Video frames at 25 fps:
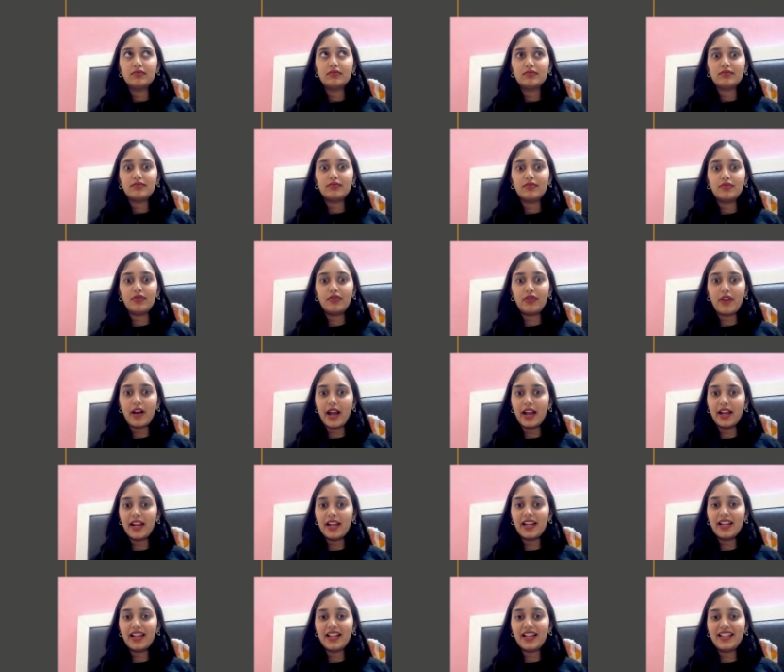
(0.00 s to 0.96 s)

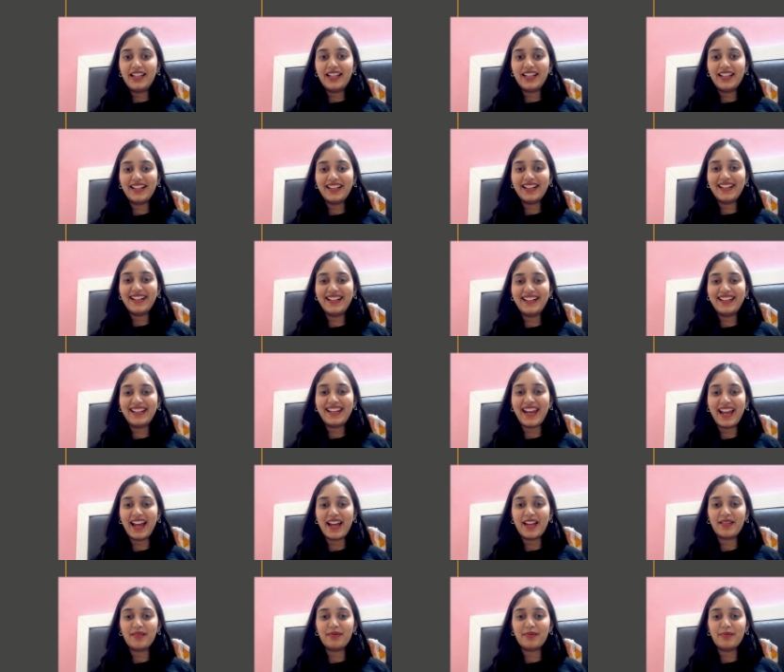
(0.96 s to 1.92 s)
white, it
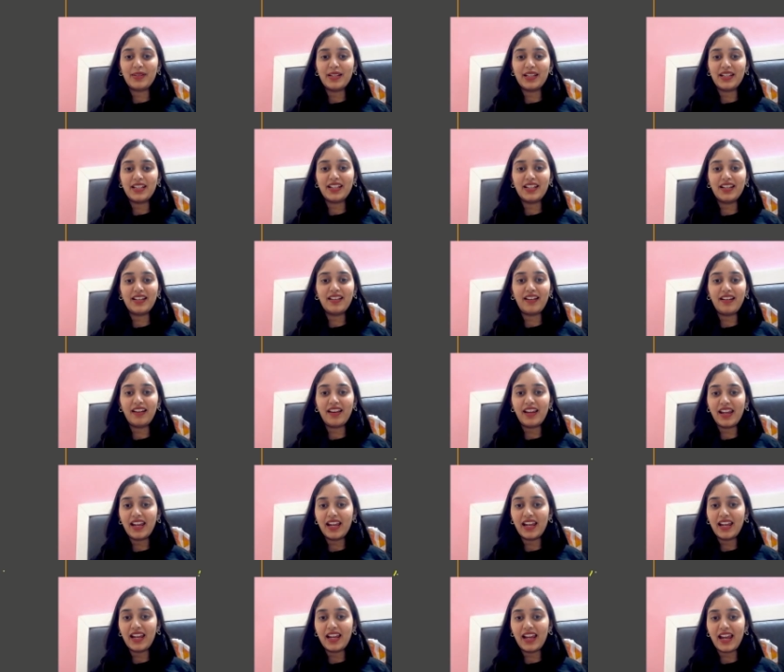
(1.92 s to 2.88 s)
can be
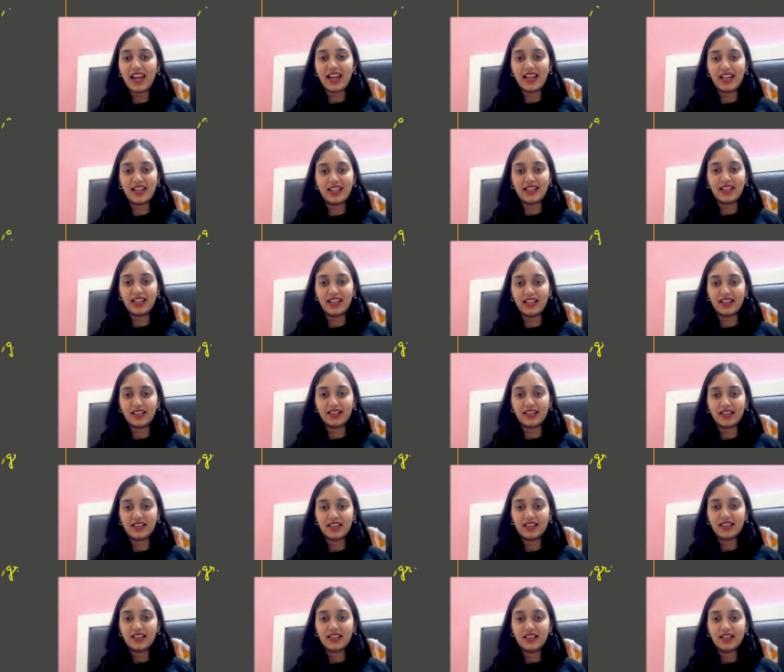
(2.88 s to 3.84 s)
gray, anything.
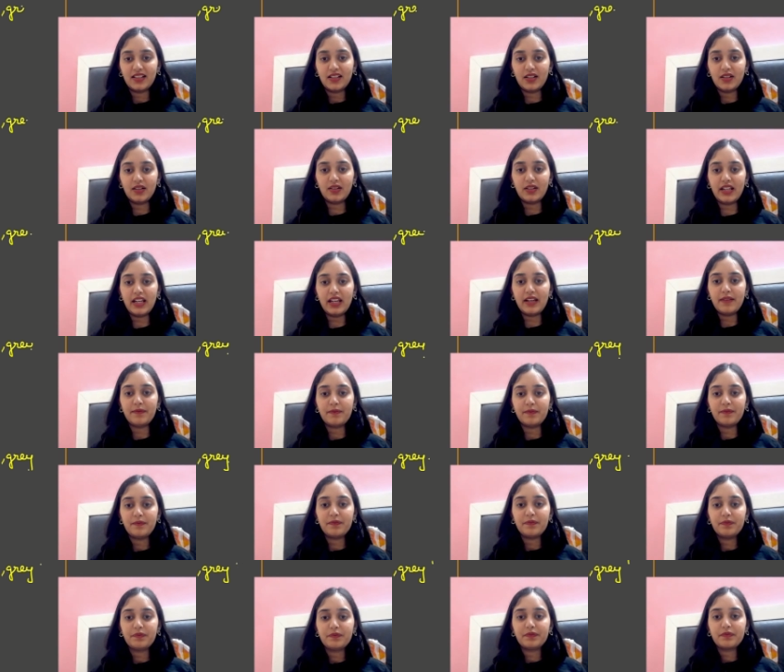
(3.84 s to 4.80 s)
Okay,
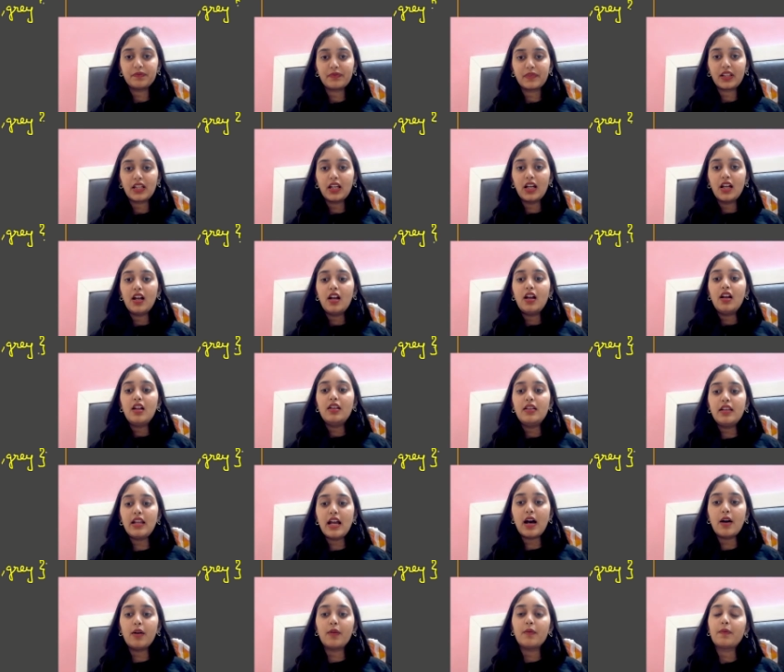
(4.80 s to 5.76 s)

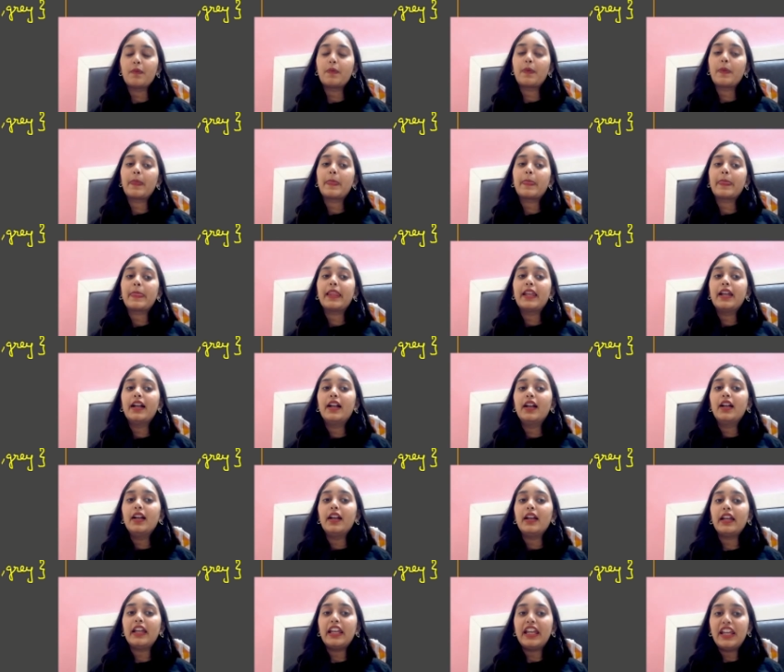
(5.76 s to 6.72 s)
now
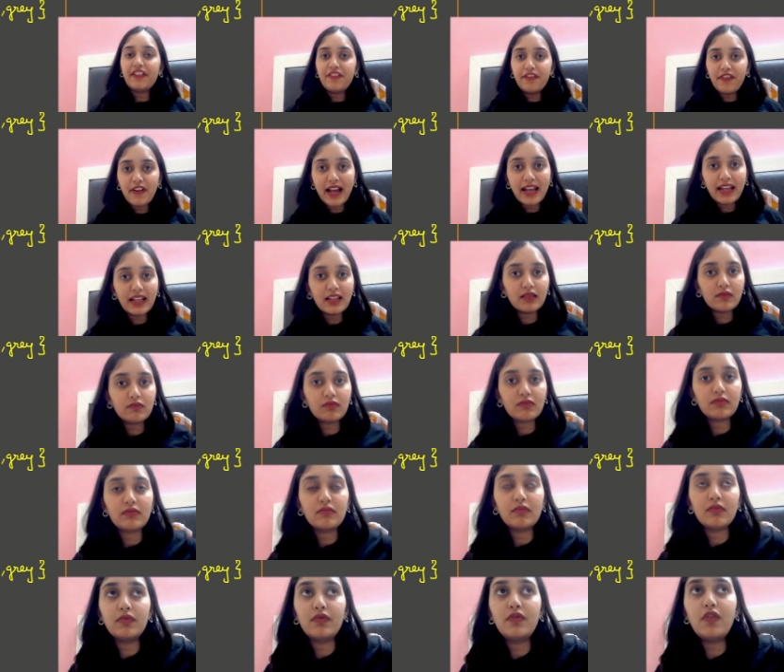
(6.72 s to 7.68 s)
if I
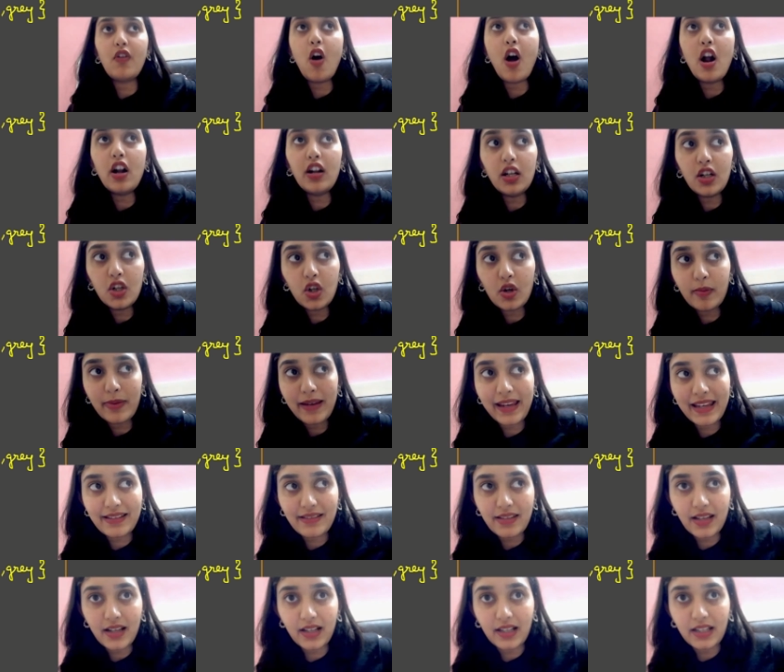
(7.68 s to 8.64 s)
want to
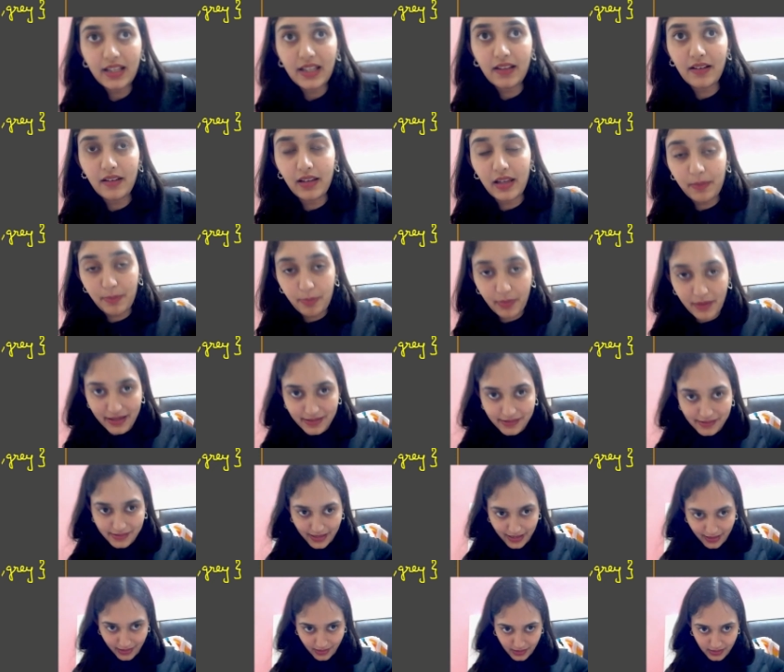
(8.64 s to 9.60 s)
basically
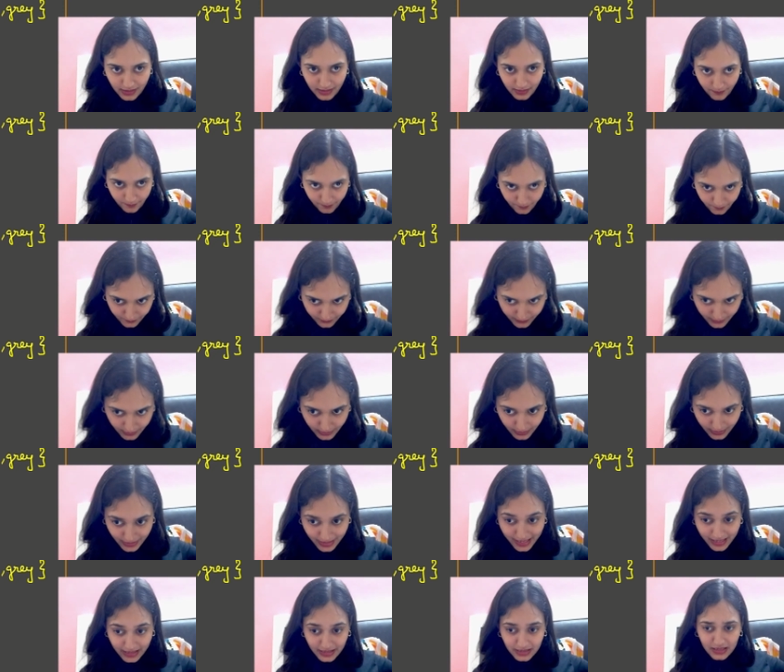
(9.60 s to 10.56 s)
represent
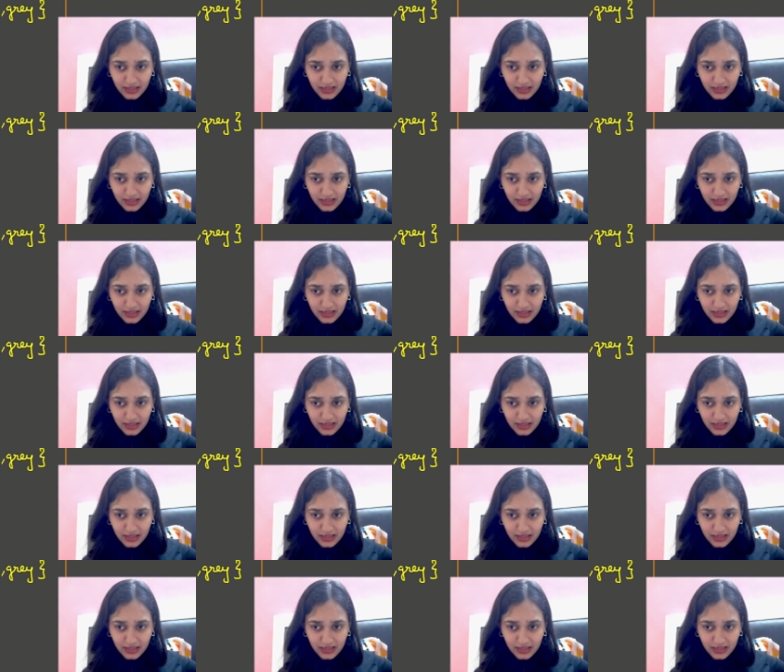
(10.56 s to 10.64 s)
that,